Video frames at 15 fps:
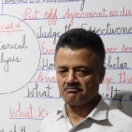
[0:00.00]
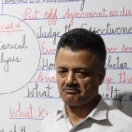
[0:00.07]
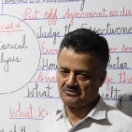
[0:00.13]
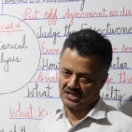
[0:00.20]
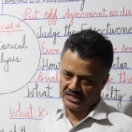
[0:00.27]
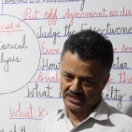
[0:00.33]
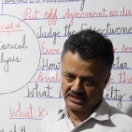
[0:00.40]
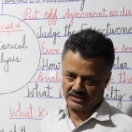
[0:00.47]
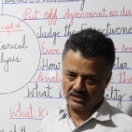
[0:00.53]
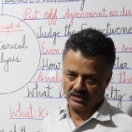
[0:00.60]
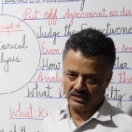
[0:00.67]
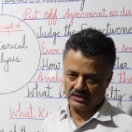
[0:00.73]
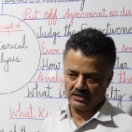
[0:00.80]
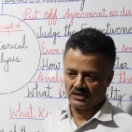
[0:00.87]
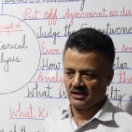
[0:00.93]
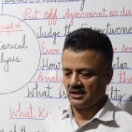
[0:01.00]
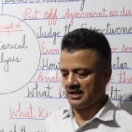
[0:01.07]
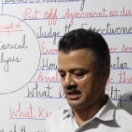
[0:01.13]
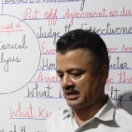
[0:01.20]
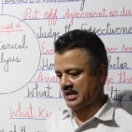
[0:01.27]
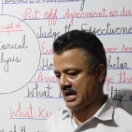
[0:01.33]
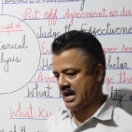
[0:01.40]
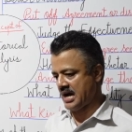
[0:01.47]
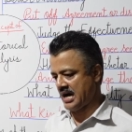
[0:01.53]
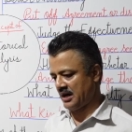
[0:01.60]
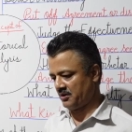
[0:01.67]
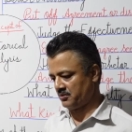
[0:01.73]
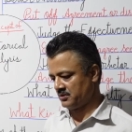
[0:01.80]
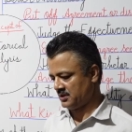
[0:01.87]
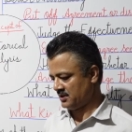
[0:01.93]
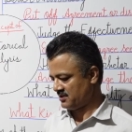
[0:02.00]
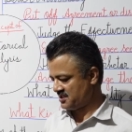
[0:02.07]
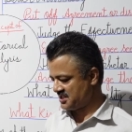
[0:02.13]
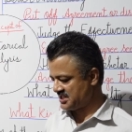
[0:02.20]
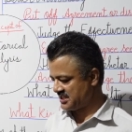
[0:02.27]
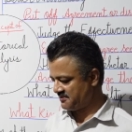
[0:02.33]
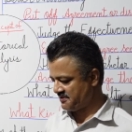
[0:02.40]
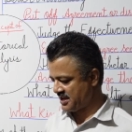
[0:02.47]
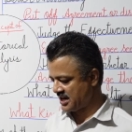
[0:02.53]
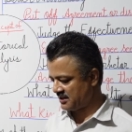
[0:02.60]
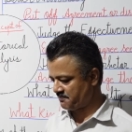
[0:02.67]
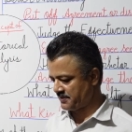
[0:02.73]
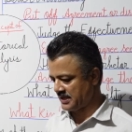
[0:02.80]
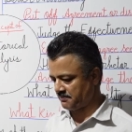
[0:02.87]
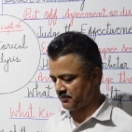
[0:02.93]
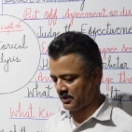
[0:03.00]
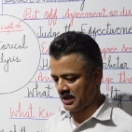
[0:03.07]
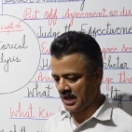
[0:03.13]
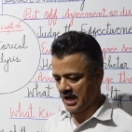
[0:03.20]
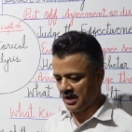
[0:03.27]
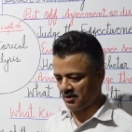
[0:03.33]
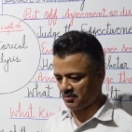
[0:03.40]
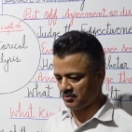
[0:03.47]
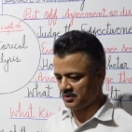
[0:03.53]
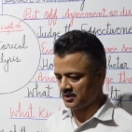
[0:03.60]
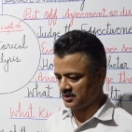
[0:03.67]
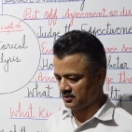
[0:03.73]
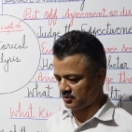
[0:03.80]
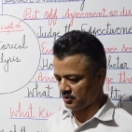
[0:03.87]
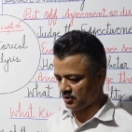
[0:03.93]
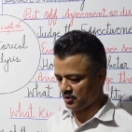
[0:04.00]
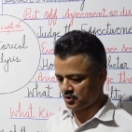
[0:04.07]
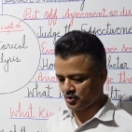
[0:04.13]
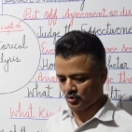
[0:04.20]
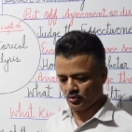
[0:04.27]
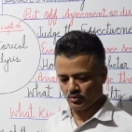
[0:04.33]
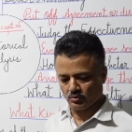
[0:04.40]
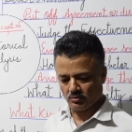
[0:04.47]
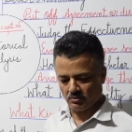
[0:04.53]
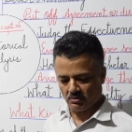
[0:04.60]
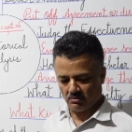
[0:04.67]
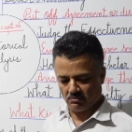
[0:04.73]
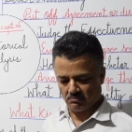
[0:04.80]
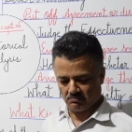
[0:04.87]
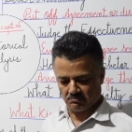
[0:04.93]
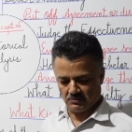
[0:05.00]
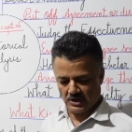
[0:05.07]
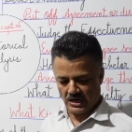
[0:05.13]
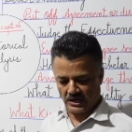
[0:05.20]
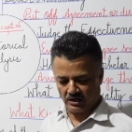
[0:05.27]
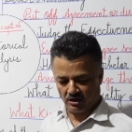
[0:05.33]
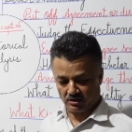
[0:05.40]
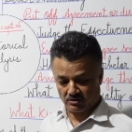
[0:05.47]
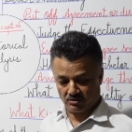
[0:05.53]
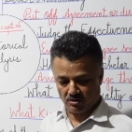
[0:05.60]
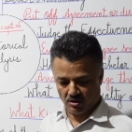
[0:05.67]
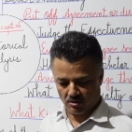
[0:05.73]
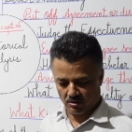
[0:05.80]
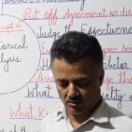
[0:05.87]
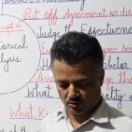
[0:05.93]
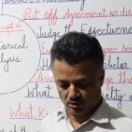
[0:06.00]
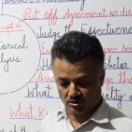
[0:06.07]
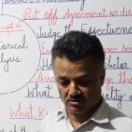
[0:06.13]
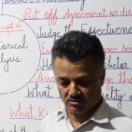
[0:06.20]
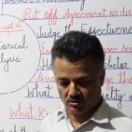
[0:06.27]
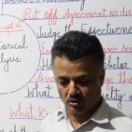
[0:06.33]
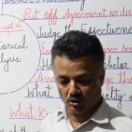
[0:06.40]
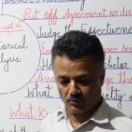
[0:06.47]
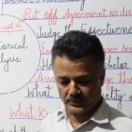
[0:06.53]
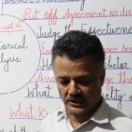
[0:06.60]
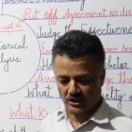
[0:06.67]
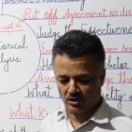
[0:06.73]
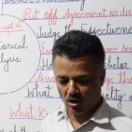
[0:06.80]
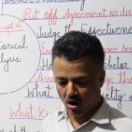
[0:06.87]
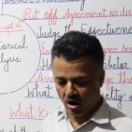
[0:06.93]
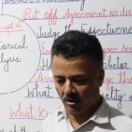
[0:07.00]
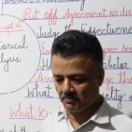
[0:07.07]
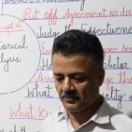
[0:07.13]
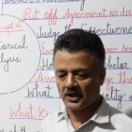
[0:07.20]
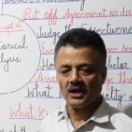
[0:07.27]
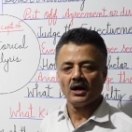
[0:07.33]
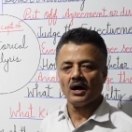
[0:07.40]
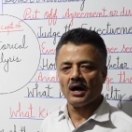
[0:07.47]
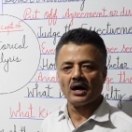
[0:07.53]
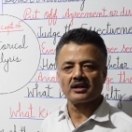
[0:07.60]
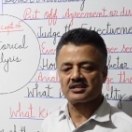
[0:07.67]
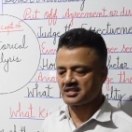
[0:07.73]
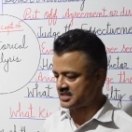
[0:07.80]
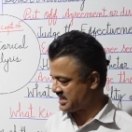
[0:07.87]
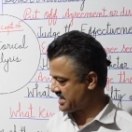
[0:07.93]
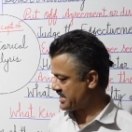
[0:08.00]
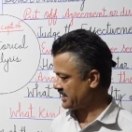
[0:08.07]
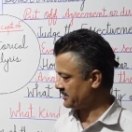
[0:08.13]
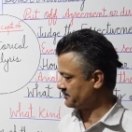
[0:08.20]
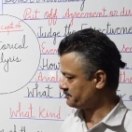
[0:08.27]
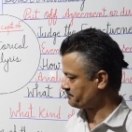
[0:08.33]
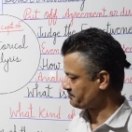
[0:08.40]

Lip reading: genetically and how the deviant people, how those who are don't go with the norm are seen.